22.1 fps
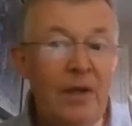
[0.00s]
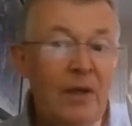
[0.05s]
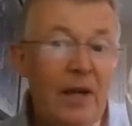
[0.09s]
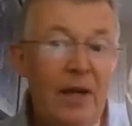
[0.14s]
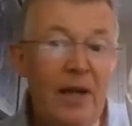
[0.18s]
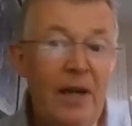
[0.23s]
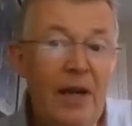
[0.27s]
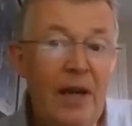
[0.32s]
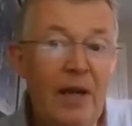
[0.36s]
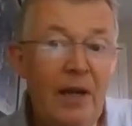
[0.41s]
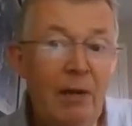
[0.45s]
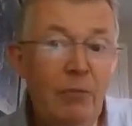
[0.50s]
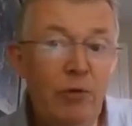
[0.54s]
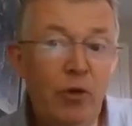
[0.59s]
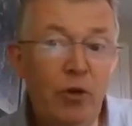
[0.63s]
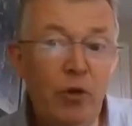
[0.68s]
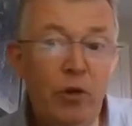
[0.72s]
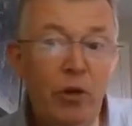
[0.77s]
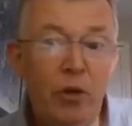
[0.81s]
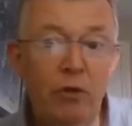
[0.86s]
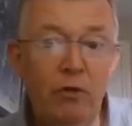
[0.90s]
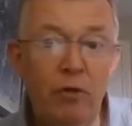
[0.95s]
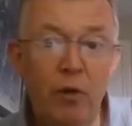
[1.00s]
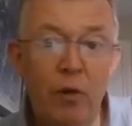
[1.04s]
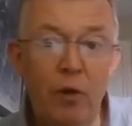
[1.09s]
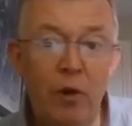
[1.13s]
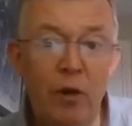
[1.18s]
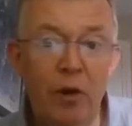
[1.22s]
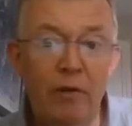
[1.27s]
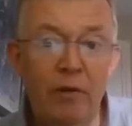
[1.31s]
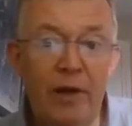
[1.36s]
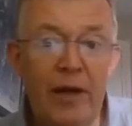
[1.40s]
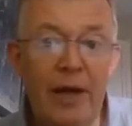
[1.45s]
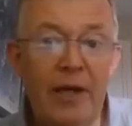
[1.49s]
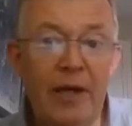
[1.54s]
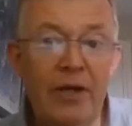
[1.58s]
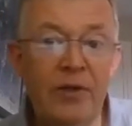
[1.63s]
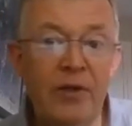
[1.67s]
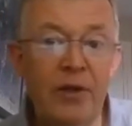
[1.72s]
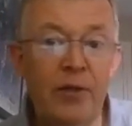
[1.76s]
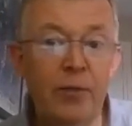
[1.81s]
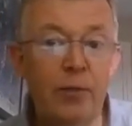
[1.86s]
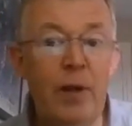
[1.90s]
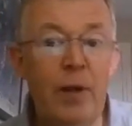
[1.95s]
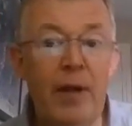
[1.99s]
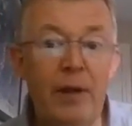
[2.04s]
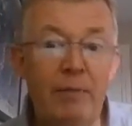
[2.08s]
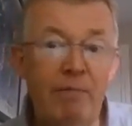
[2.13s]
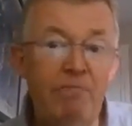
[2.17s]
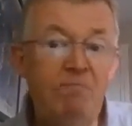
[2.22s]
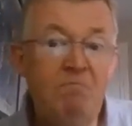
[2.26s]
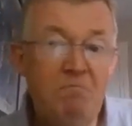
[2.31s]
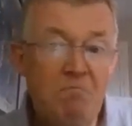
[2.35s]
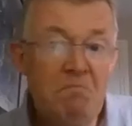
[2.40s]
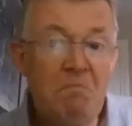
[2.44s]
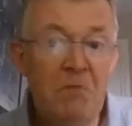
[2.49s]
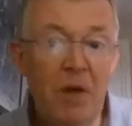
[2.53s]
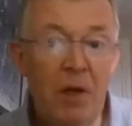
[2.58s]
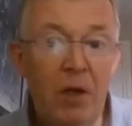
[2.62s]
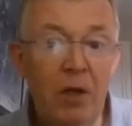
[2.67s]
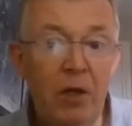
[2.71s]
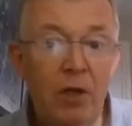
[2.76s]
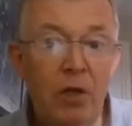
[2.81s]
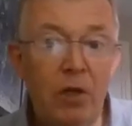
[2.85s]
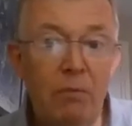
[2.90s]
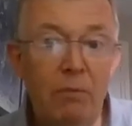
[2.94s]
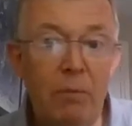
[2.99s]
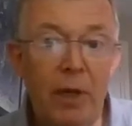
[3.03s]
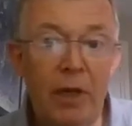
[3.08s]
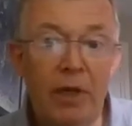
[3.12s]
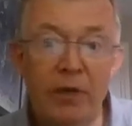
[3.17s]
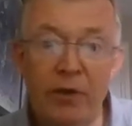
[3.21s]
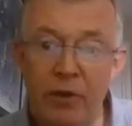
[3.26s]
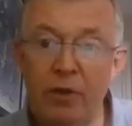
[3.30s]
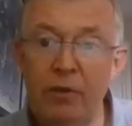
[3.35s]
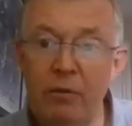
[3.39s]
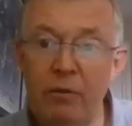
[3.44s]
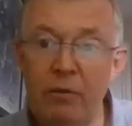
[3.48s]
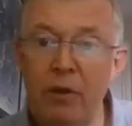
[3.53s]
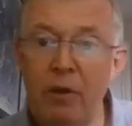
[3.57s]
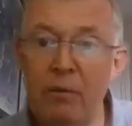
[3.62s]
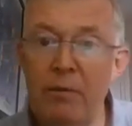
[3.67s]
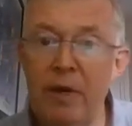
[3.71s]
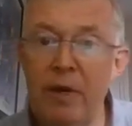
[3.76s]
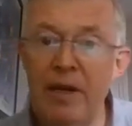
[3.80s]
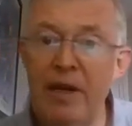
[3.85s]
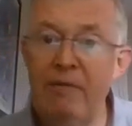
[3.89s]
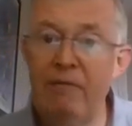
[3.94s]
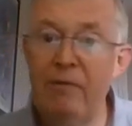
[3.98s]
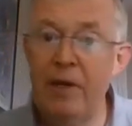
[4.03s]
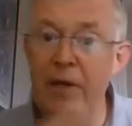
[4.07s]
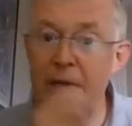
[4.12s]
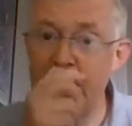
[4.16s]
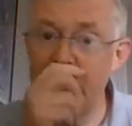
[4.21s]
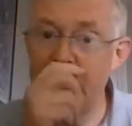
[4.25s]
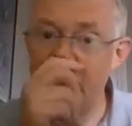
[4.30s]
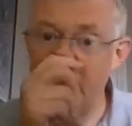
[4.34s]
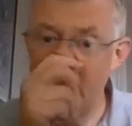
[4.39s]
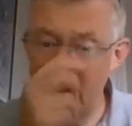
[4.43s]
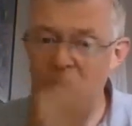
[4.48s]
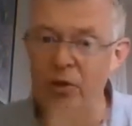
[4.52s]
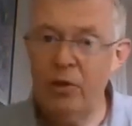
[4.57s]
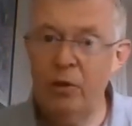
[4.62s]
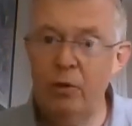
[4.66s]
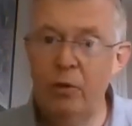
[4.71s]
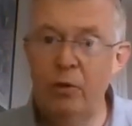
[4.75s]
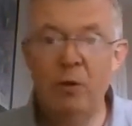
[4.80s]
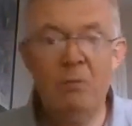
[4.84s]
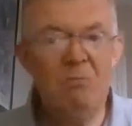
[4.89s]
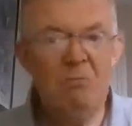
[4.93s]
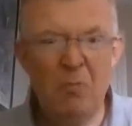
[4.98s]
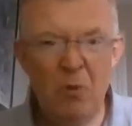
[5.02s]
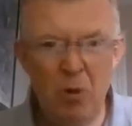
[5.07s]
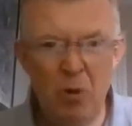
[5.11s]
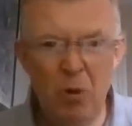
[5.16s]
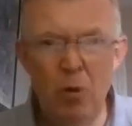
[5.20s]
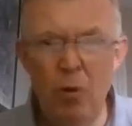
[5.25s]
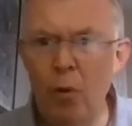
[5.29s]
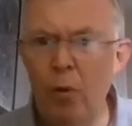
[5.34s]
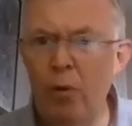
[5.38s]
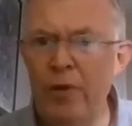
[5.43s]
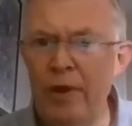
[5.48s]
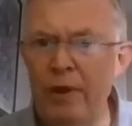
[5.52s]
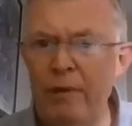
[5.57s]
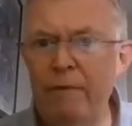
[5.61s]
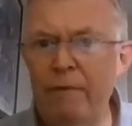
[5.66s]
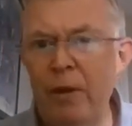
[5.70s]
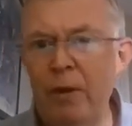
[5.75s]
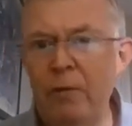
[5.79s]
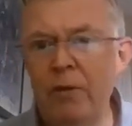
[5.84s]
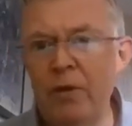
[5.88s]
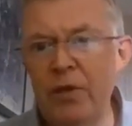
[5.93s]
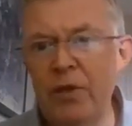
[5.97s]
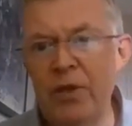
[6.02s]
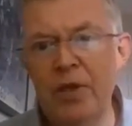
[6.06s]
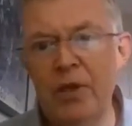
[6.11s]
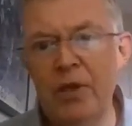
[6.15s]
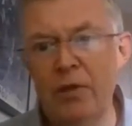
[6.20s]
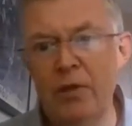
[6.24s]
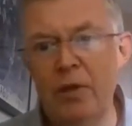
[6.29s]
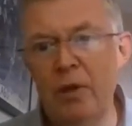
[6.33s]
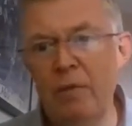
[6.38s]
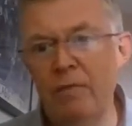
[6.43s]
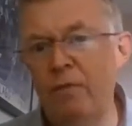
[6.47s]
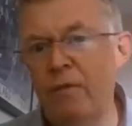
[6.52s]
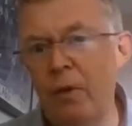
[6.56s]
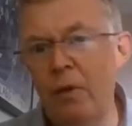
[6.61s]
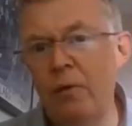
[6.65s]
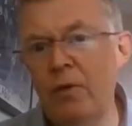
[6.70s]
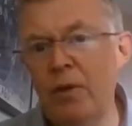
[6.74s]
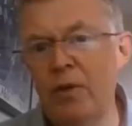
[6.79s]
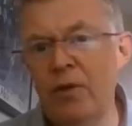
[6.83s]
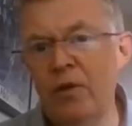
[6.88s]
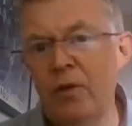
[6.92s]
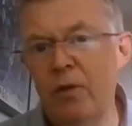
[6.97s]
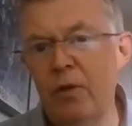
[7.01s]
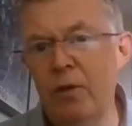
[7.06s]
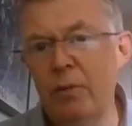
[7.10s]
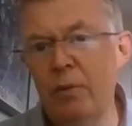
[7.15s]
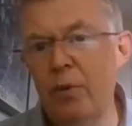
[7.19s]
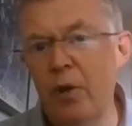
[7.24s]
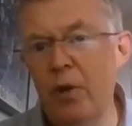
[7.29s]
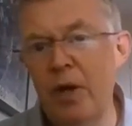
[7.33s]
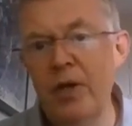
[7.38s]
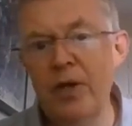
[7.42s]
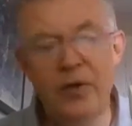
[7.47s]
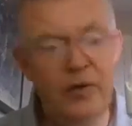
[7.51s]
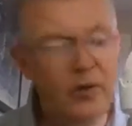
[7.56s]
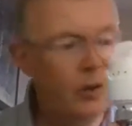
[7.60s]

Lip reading: and I'm sure you've got a lot of cases where you might have customers who all their focus is focused on a price.